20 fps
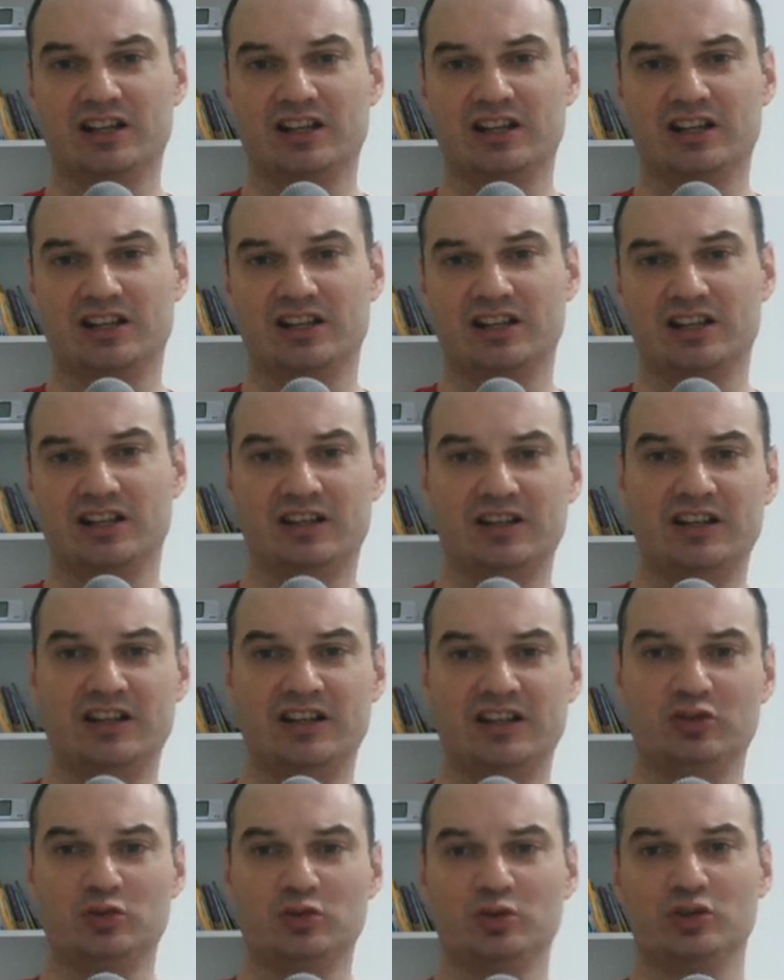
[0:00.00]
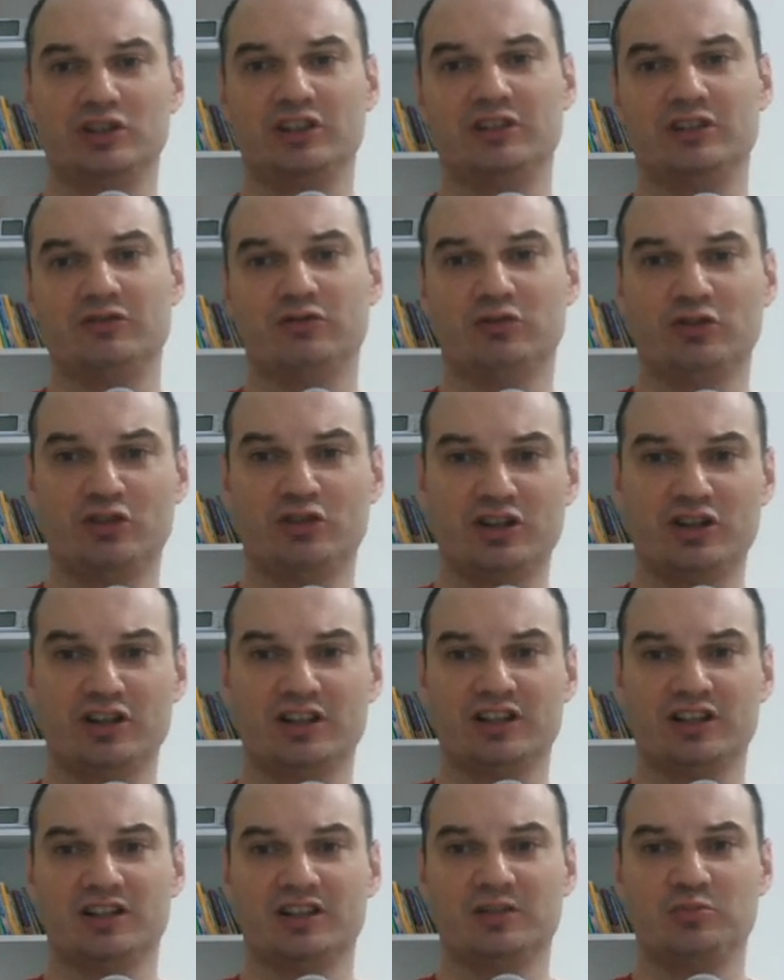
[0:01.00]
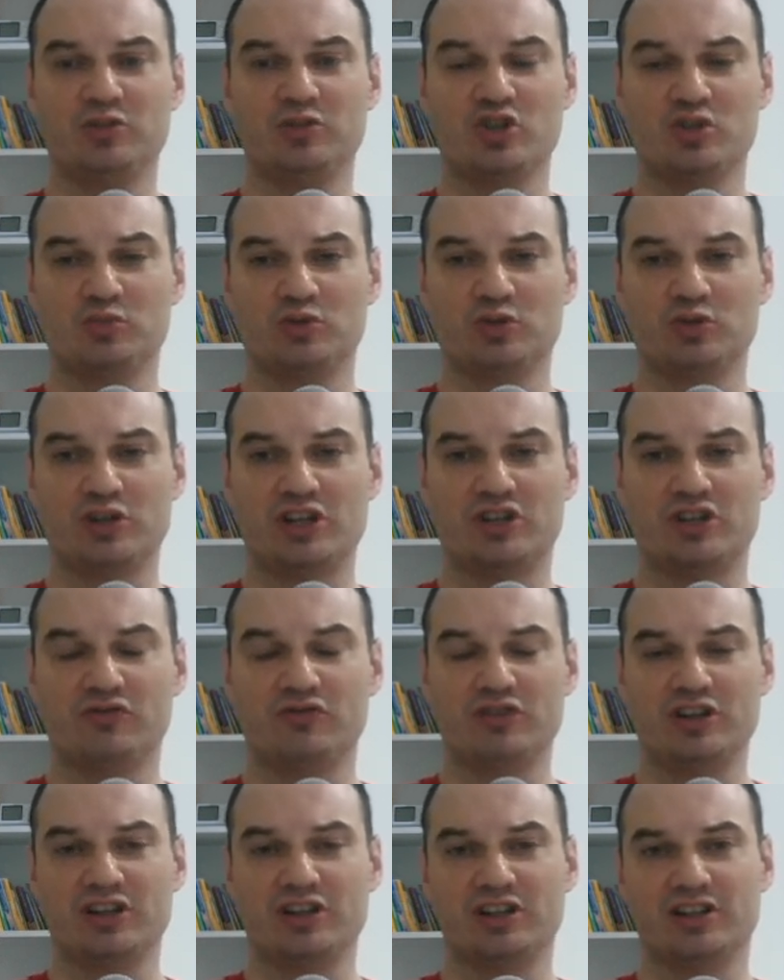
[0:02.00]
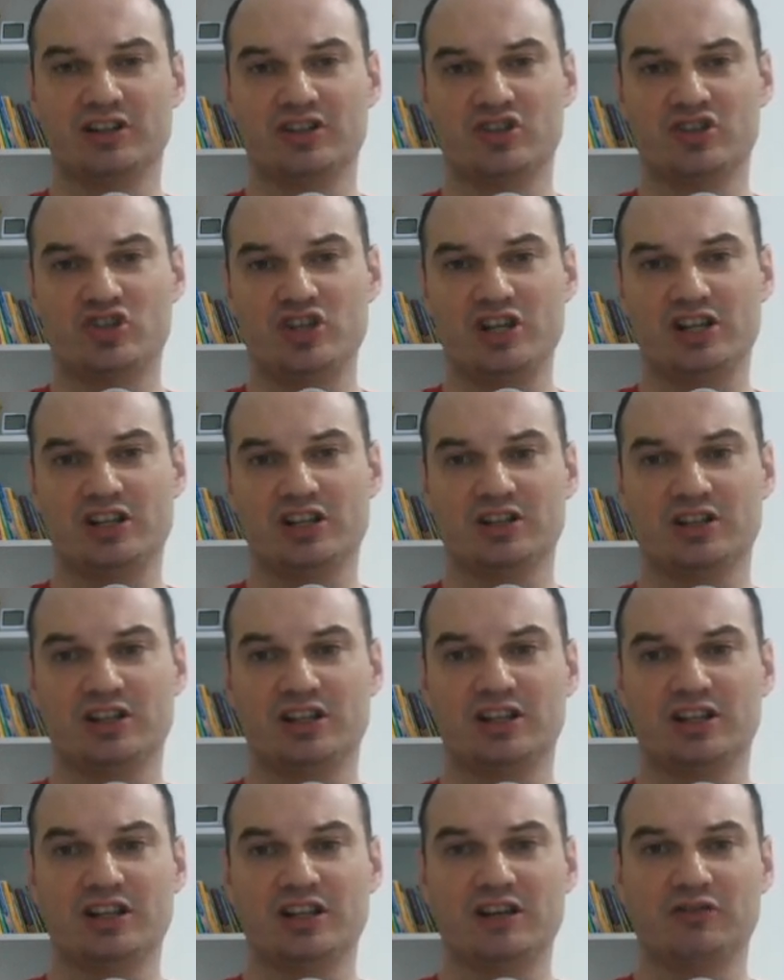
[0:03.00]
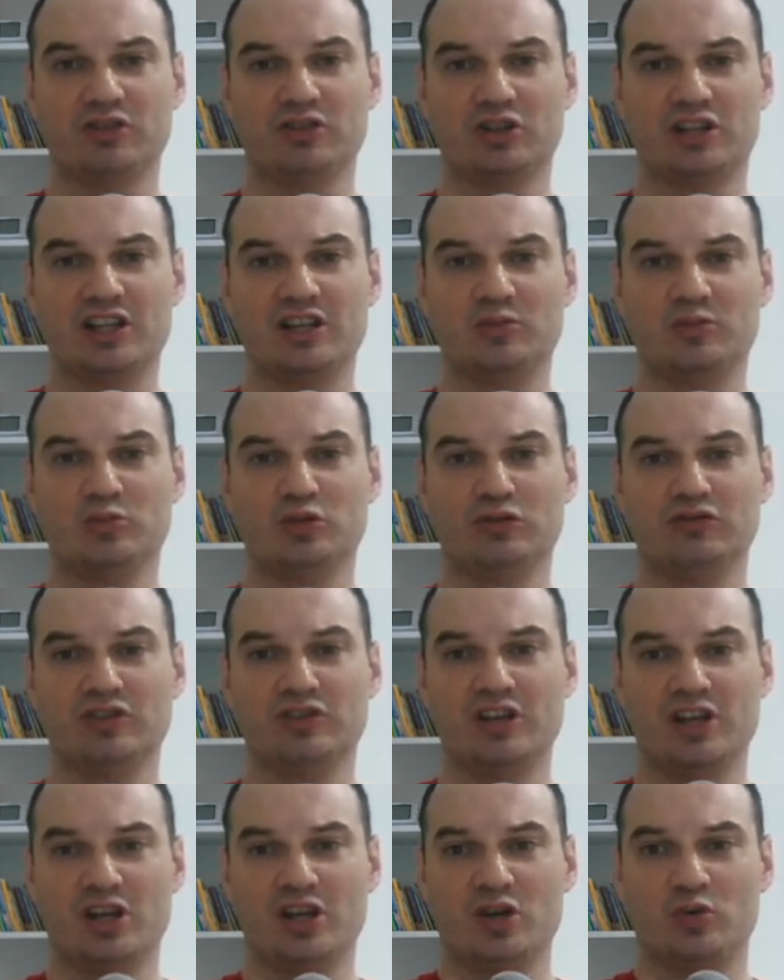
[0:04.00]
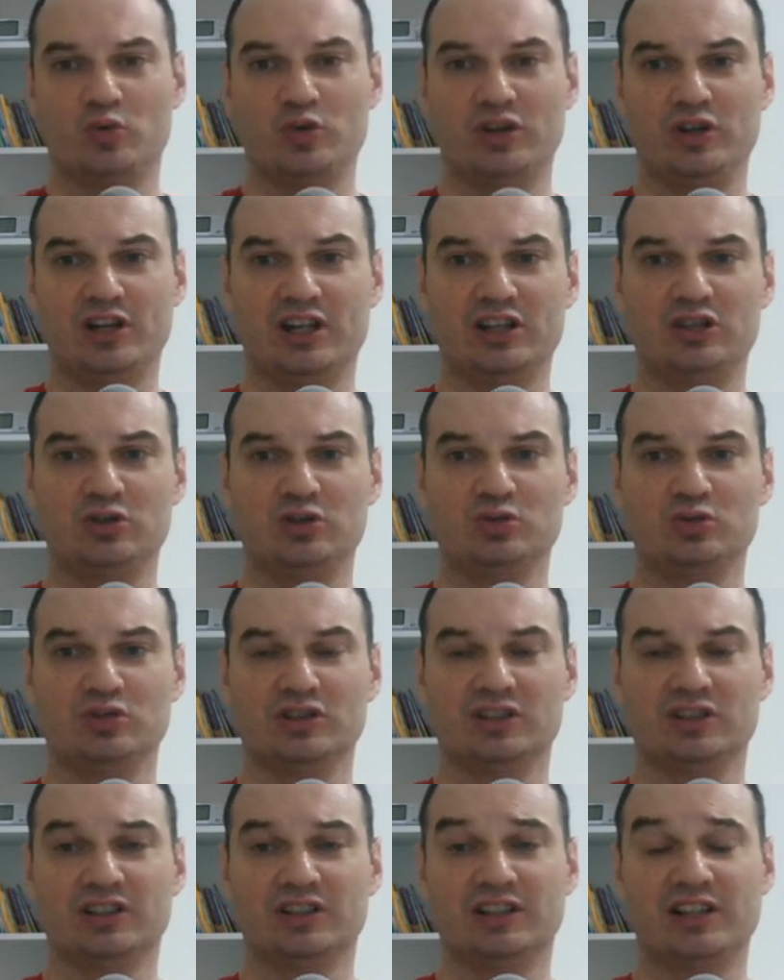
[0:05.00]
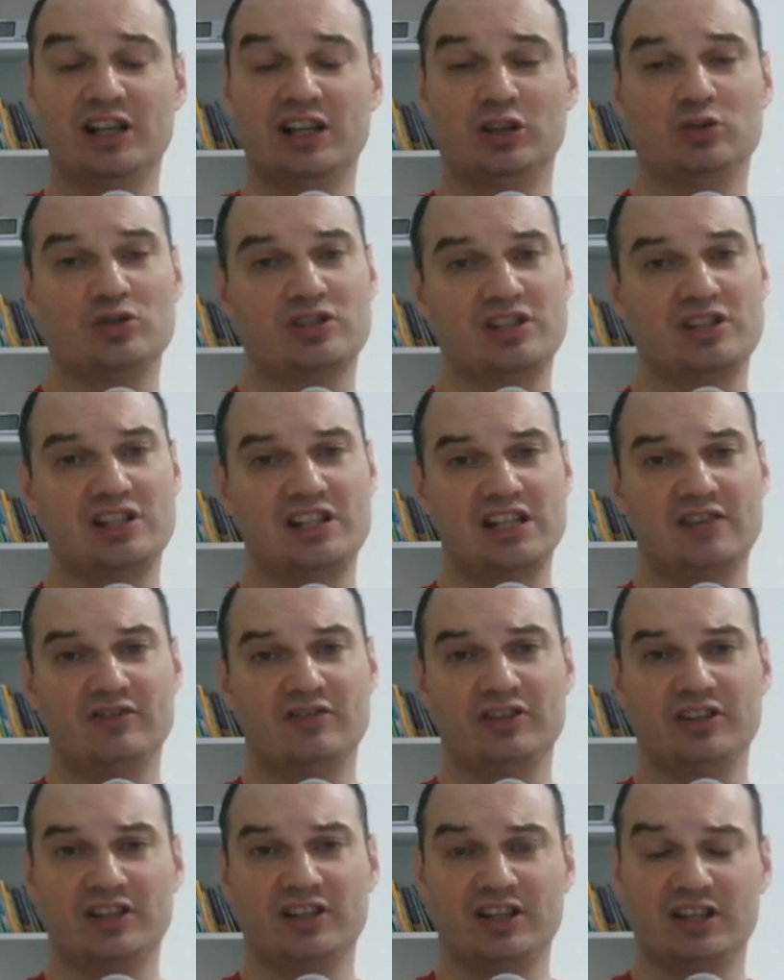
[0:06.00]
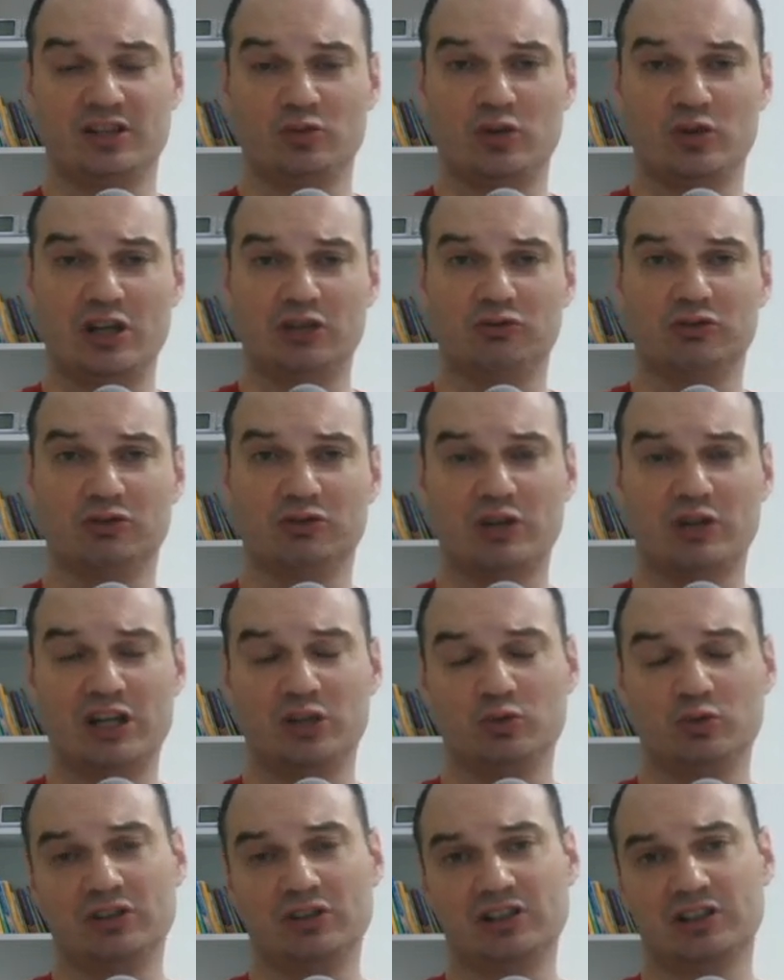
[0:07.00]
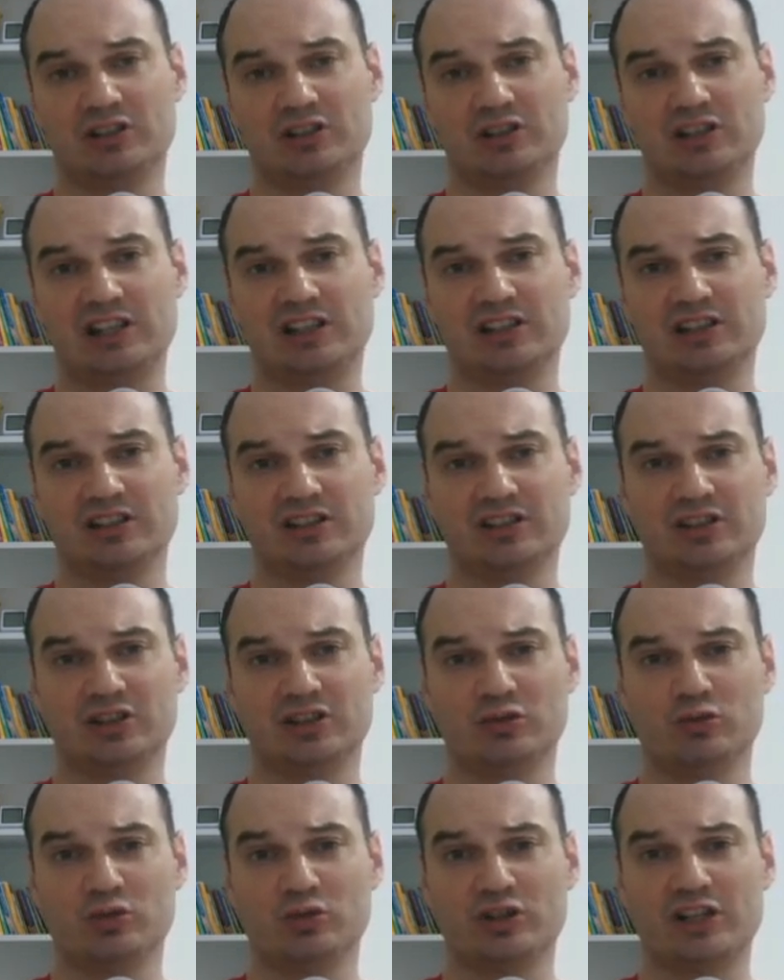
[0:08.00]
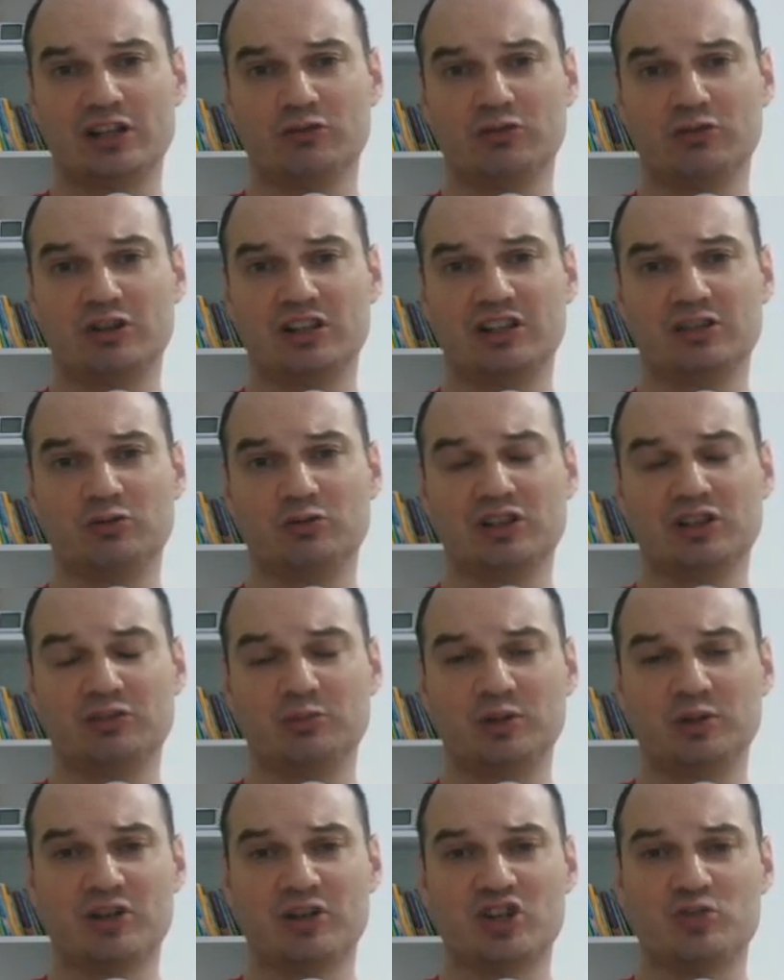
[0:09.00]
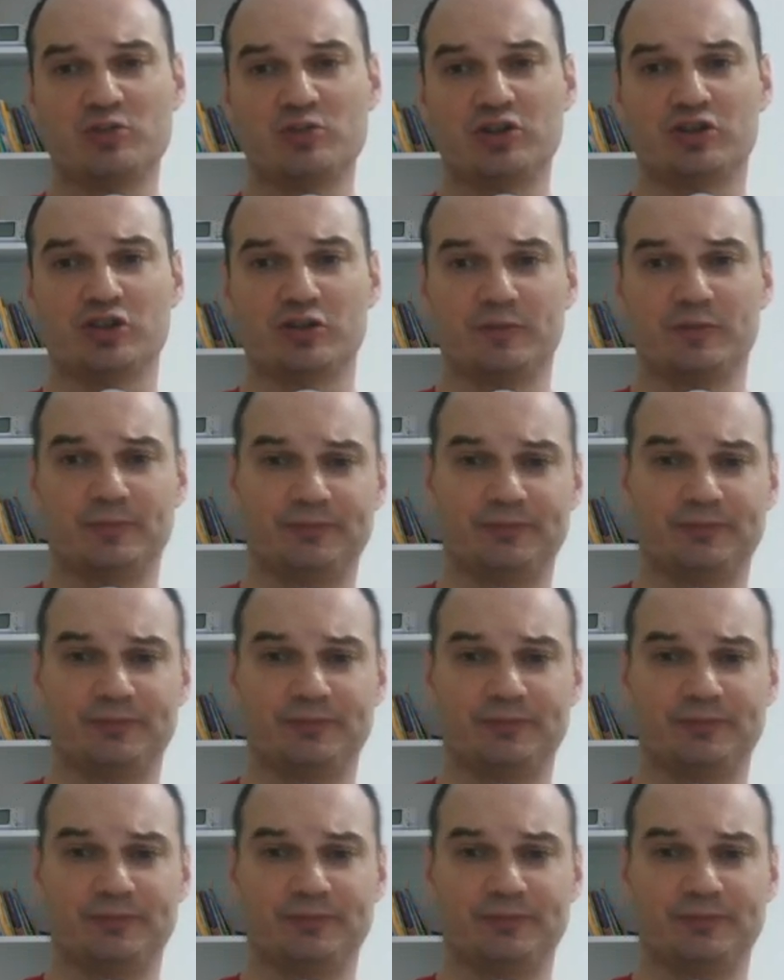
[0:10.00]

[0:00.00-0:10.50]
F to e4, bishop to h3 check, and after king move, we got to knight to c7, and white will collect the rook, and we will be much better.